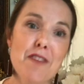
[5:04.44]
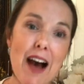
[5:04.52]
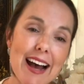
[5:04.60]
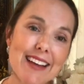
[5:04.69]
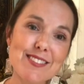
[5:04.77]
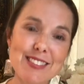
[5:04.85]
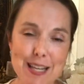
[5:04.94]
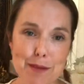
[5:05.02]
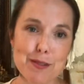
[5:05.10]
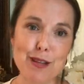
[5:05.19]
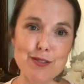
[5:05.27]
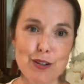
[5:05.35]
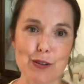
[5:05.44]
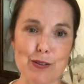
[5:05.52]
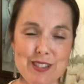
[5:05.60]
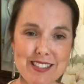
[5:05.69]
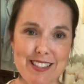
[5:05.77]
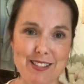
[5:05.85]
5 steps of
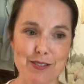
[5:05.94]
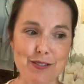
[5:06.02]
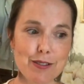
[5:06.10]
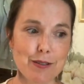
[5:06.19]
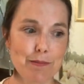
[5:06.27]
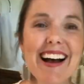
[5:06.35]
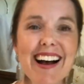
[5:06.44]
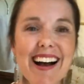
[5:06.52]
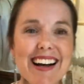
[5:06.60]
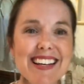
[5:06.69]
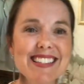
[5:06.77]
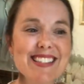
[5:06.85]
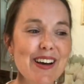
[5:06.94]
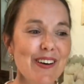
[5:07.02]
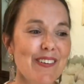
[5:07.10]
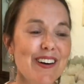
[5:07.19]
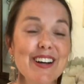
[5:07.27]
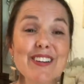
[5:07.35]
circles and scissors.
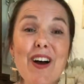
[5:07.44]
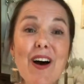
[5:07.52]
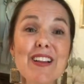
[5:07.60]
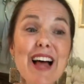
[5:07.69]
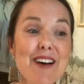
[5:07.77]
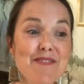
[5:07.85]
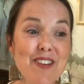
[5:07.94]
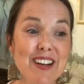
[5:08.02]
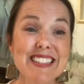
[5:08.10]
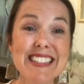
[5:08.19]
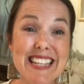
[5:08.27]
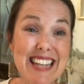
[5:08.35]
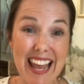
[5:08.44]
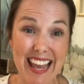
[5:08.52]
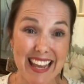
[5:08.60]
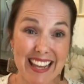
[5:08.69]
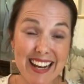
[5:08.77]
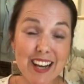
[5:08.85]
So y'all have fun
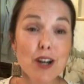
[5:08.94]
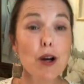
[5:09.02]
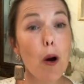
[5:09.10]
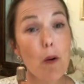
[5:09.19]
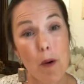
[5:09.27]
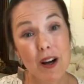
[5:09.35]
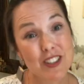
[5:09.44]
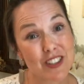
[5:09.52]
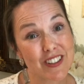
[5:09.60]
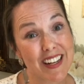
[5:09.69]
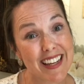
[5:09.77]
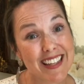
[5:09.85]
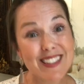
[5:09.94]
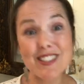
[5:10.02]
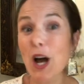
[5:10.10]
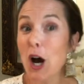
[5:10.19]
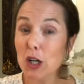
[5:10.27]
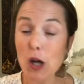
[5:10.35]
today. Go wash your hands.
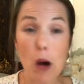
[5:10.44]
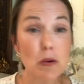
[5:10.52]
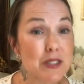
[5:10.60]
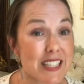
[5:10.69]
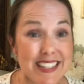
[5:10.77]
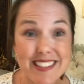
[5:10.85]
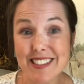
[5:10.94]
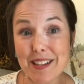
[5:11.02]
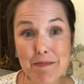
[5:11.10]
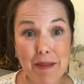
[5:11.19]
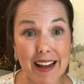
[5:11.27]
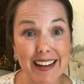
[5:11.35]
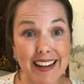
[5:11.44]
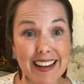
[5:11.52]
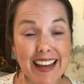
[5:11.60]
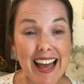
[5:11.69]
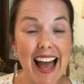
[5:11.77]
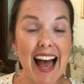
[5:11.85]
Go teach somebody.